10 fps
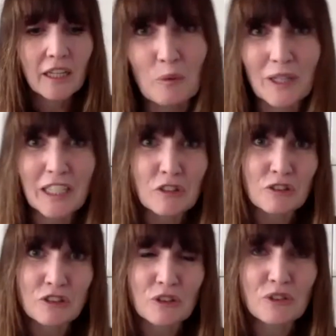We
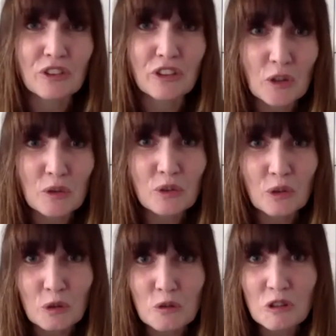introduced a no
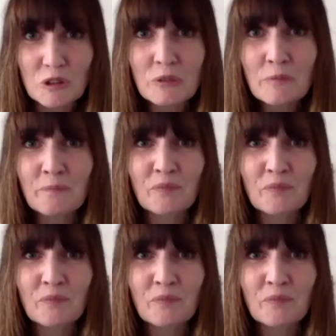school rule.